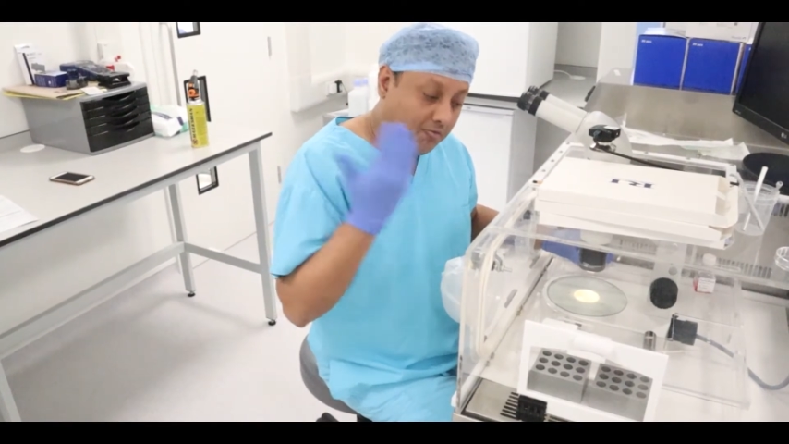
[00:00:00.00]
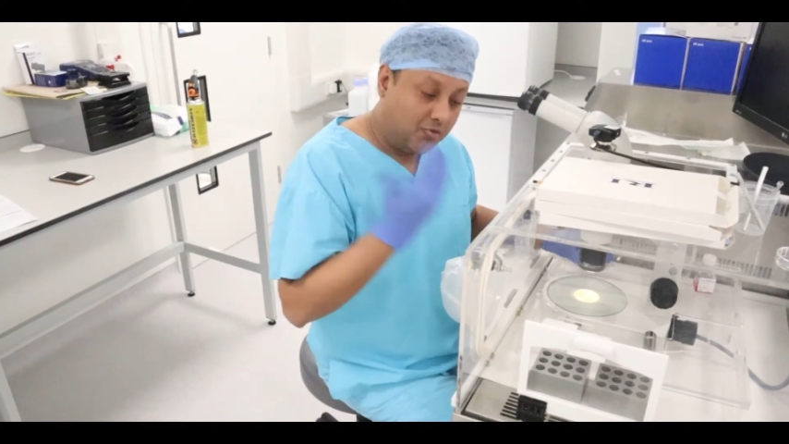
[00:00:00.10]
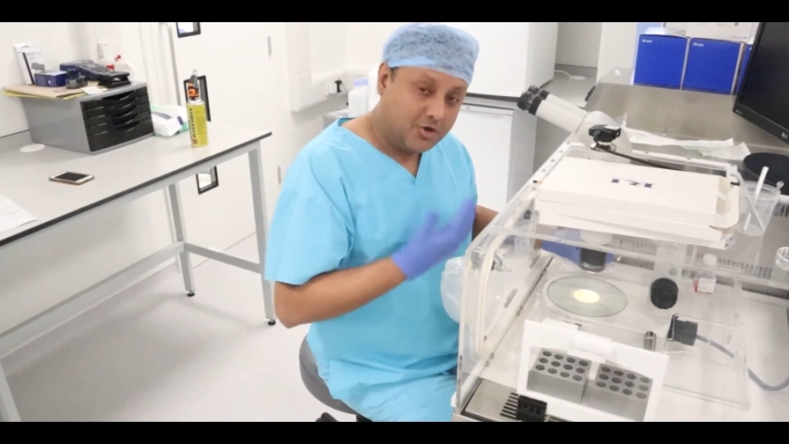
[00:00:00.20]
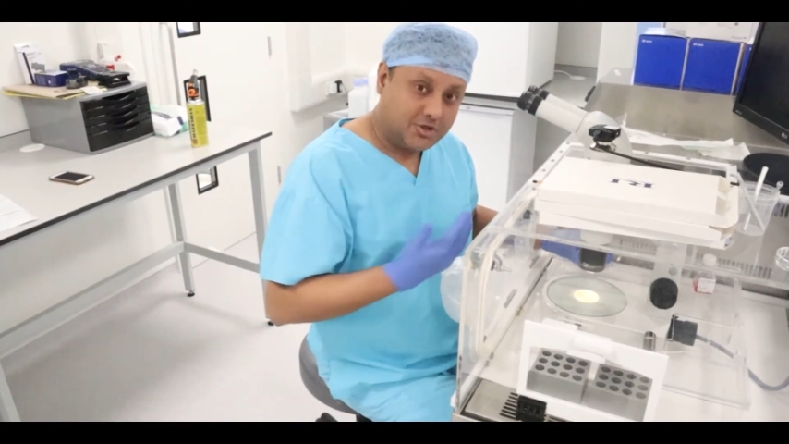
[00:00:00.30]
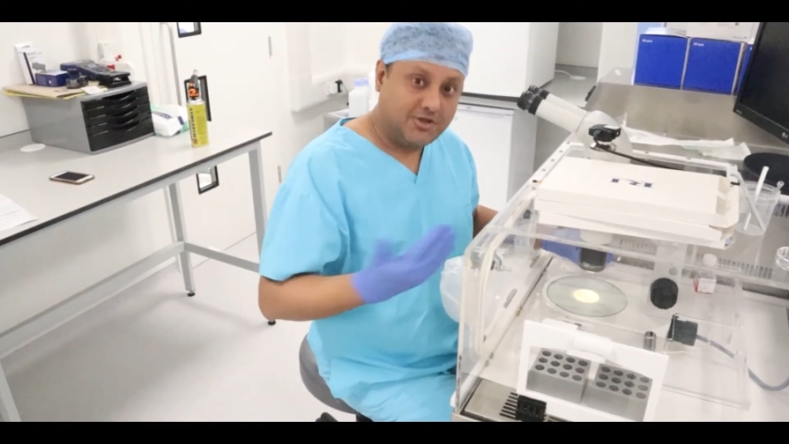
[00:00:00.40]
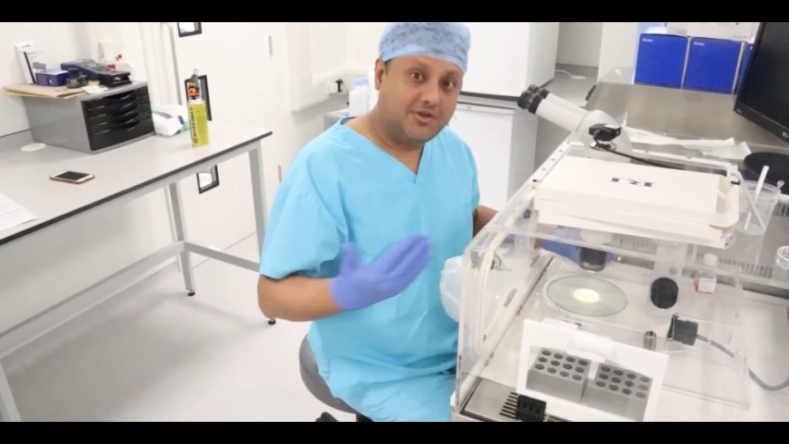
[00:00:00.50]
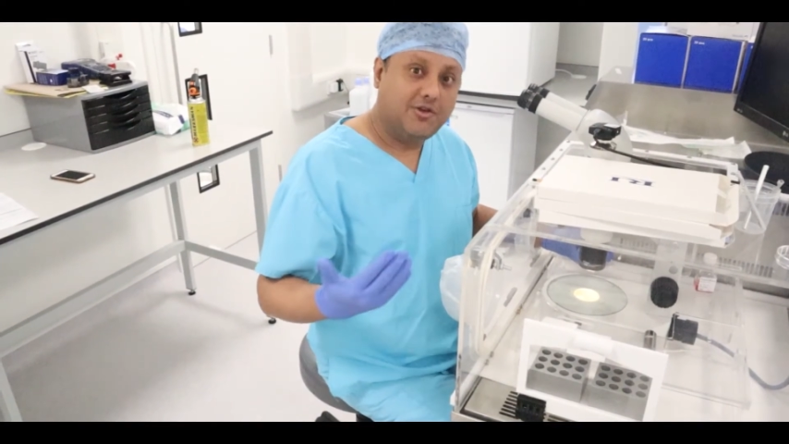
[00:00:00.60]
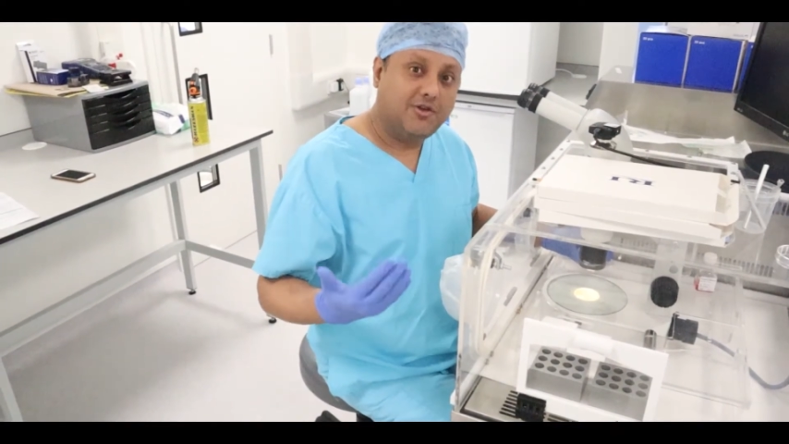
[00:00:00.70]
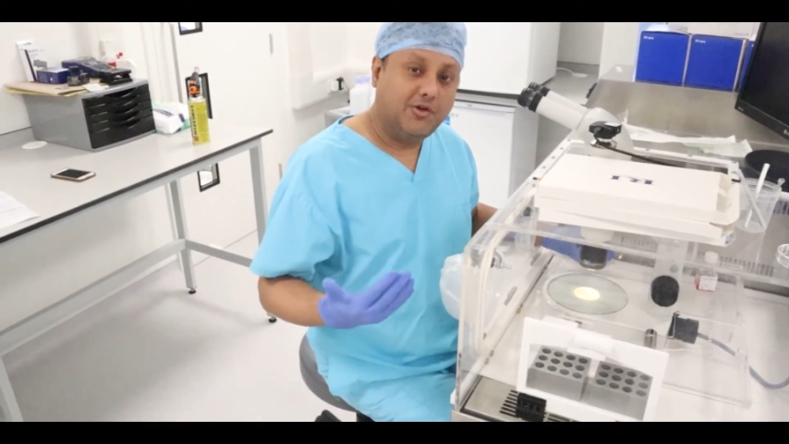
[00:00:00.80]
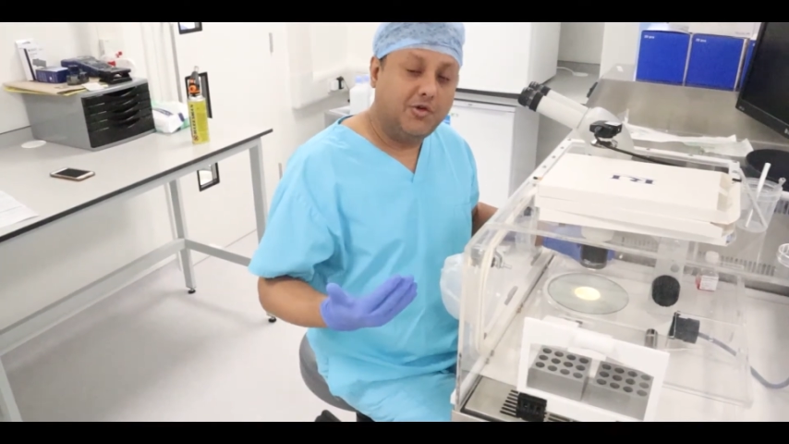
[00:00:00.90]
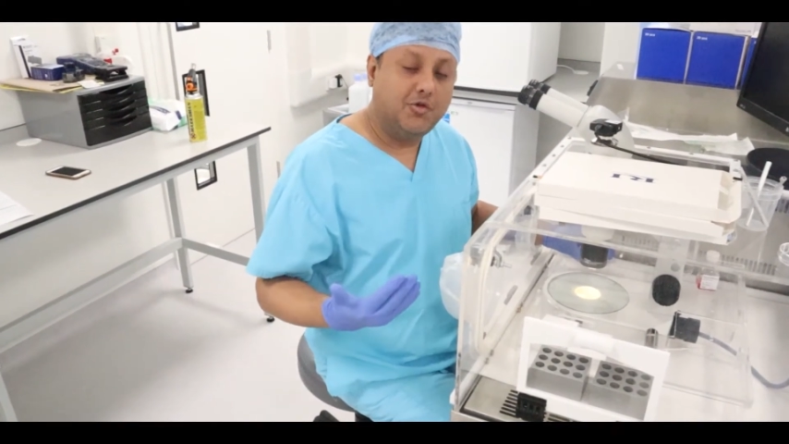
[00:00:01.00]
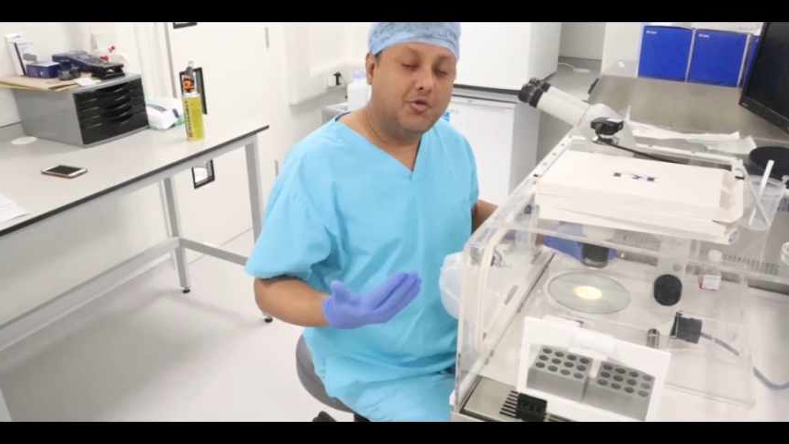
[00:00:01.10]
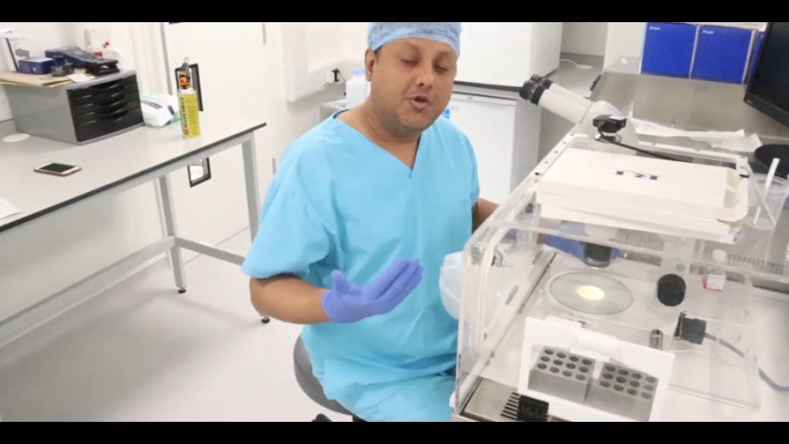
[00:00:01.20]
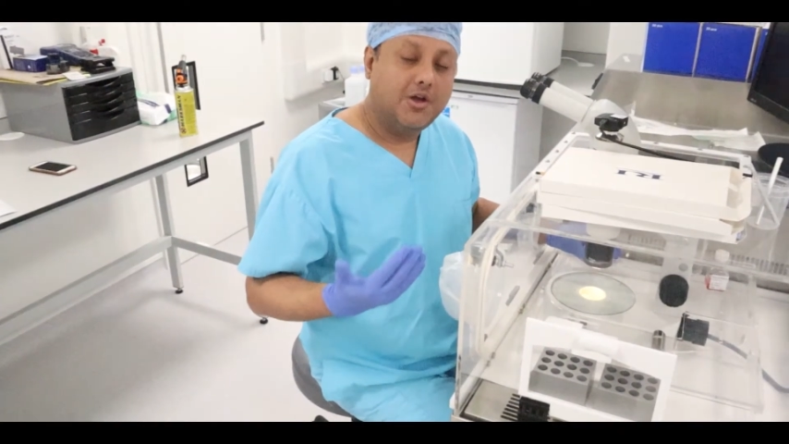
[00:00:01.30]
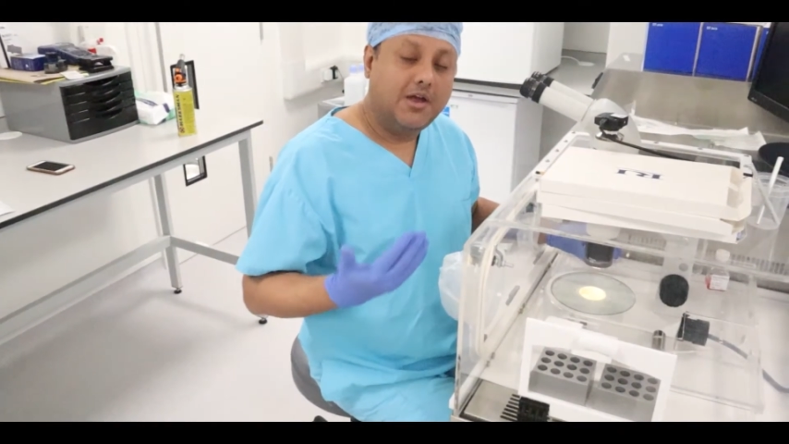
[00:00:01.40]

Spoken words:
washed through